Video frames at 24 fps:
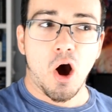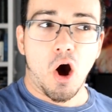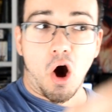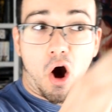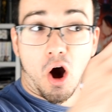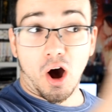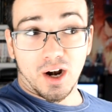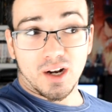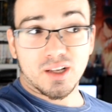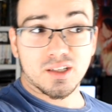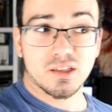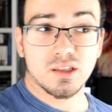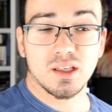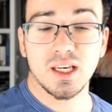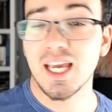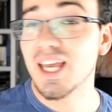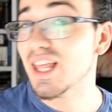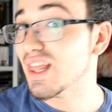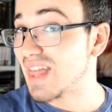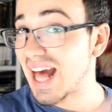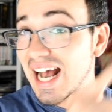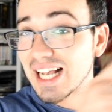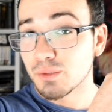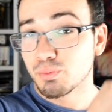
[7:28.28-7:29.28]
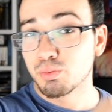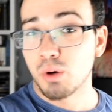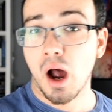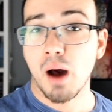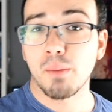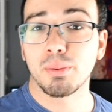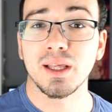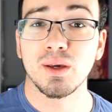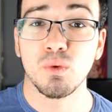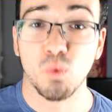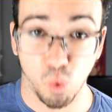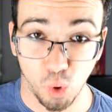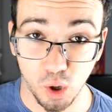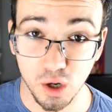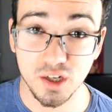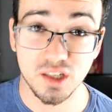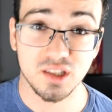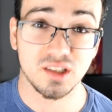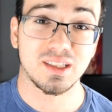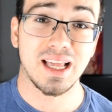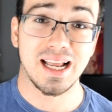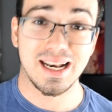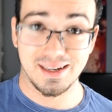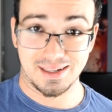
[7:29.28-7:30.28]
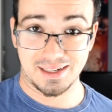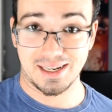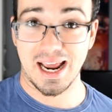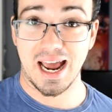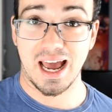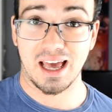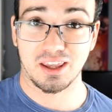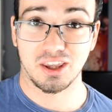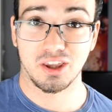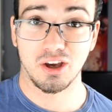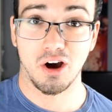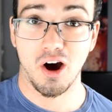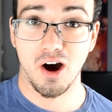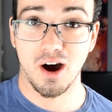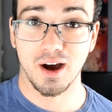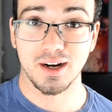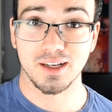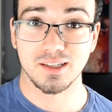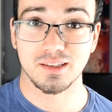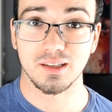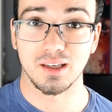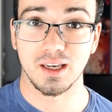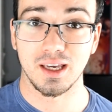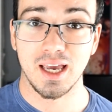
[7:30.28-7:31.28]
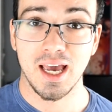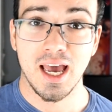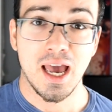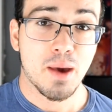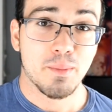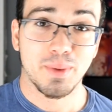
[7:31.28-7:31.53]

honestly, that's probably worse than death, honestly,